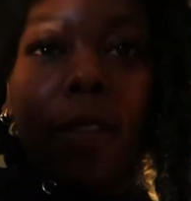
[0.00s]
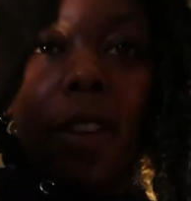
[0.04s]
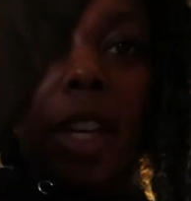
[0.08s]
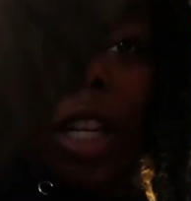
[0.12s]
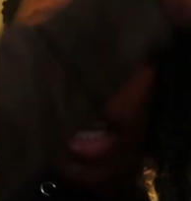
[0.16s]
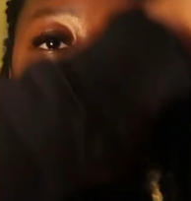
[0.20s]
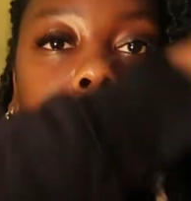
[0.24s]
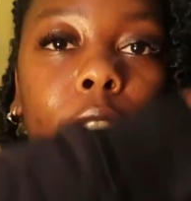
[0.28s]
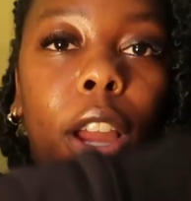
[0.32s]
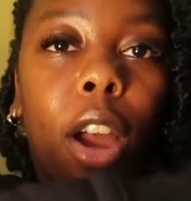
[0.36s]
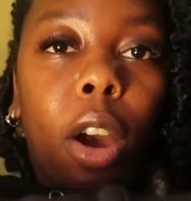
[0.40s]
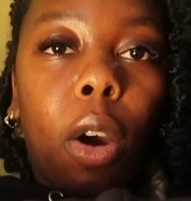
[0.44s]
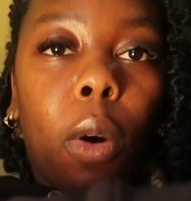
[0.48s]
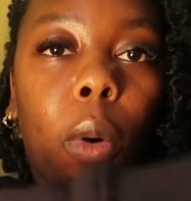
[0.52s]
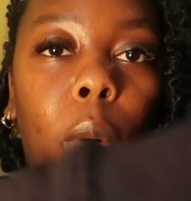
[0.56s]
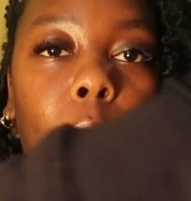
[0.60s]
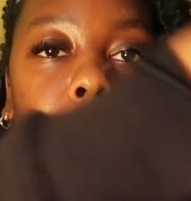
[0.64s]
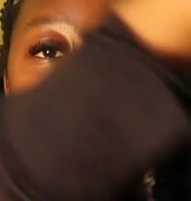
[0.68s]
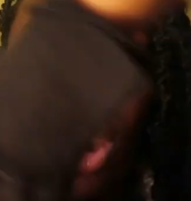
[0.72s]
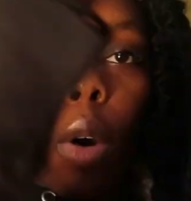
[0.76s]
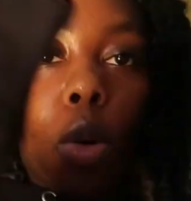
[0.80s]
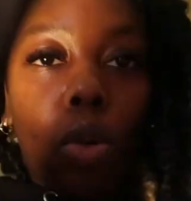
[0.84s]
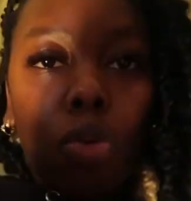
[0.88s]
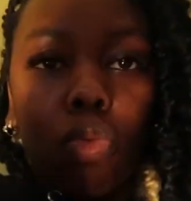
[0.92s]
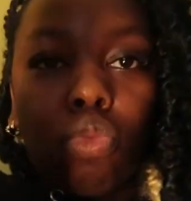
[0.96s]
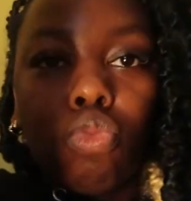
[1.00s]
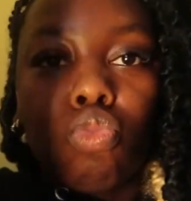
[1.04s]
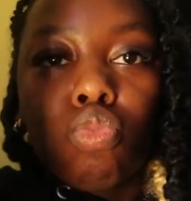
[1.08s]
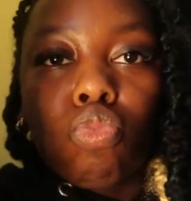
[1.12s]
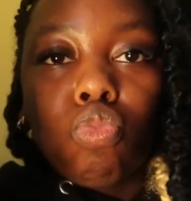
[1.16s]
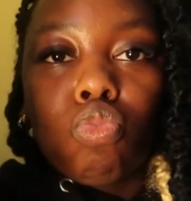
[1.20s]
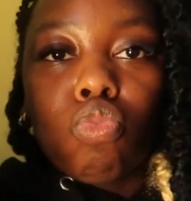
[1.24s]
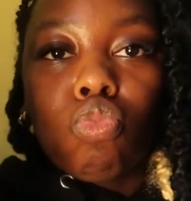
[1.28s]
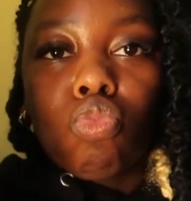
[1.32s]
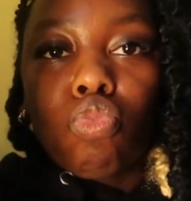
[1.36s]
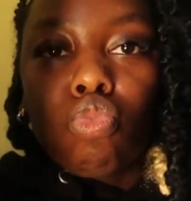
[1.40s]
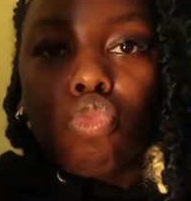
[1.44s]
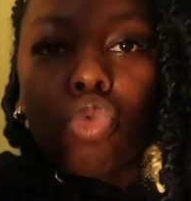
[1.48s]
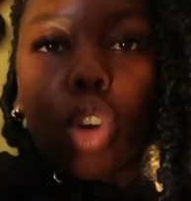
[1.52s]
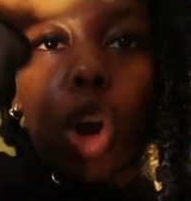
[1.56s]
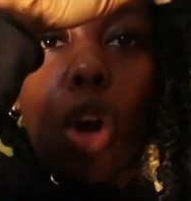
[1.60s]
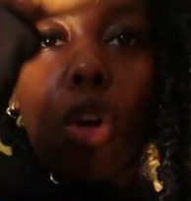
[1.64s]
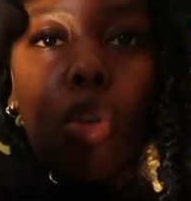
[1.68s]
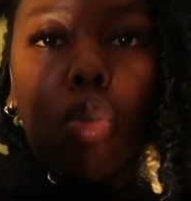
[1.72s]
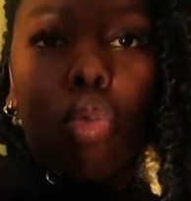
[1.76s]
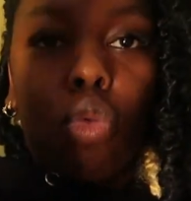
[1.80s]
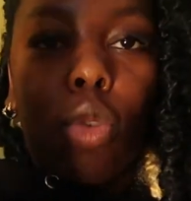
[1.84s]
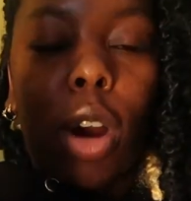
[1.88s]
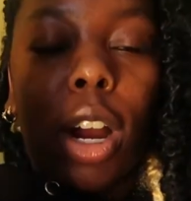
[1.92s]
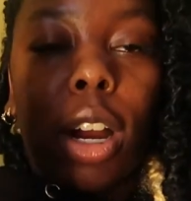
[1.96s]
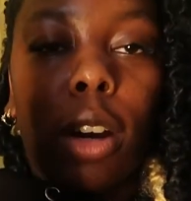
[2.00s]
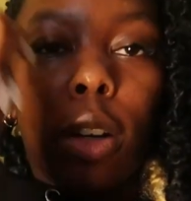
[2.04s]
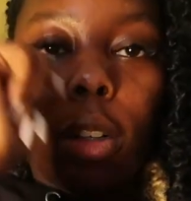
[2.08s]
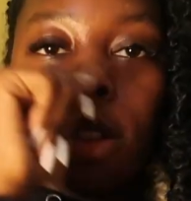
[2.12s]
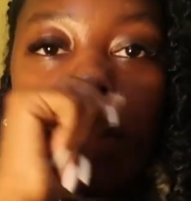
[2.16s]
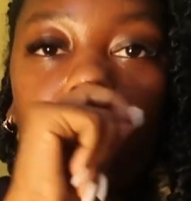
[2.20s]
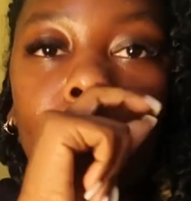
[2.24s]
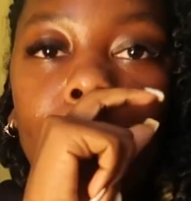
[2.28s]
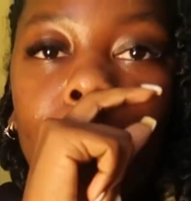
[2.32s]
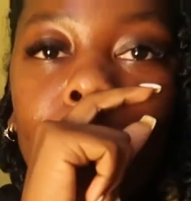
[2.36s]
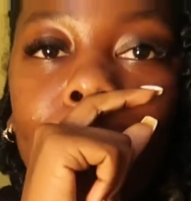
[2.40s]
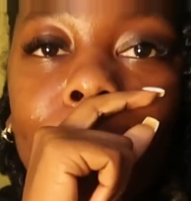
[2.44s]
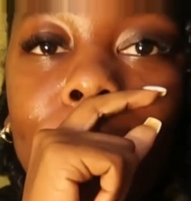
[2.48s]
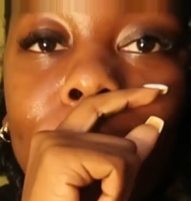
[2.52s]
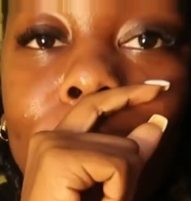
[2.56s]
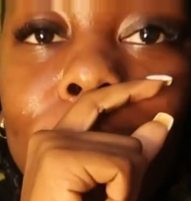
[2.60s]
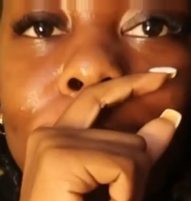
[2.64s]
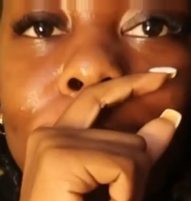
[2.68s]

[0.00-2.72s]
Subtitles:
video, ho. Go. Oh,